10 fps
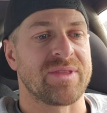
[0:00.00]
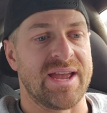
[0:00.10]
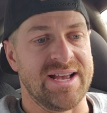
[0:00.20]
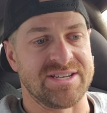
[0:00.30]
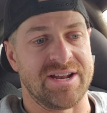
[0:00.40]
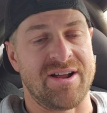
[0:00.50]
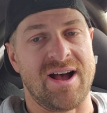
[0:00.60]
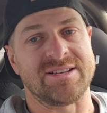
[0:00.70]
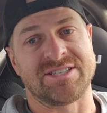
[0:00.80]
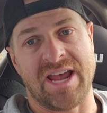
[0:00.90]
Is it
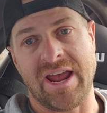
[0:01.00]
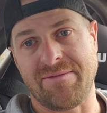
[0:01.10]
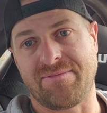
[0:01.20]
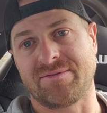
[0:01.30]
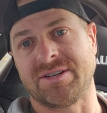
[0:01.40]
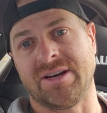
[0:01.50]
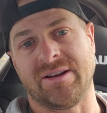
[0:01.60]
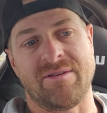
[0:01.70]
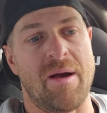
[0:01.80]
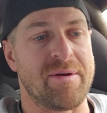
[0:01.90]
not safe
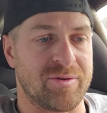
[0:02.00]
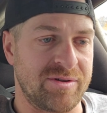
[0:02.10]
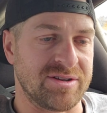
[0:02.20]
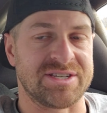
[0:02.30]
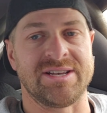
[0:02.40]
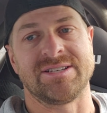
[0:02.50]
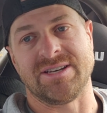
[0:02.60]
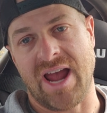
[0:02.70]
to not be able to read those things?